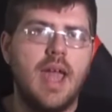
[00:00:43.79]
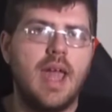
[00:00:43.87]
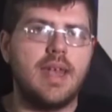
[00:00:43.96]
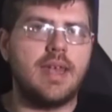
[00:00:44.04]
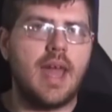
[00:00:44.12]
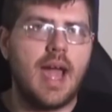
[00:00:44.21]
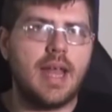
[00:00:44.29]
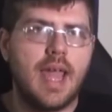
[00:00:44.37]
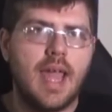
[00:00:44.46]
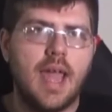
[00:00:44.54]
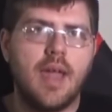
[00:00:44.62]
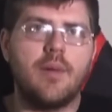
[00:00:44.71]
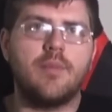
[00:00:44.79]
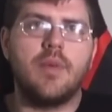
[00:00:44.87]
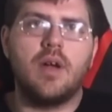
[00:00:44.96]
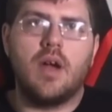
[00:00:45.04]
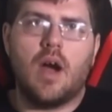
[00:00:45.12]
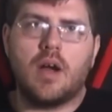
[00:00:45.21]
at nine A M
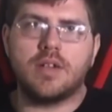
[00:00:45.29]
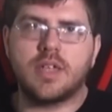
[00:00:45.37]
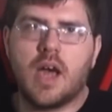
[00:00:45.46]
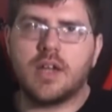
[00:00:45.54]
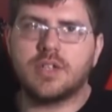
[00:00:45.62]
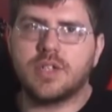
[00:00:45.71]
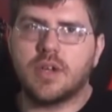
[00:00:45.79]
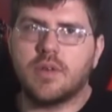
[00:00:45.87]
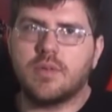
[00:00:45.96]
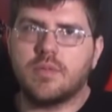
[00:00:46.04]
Our Talk Show.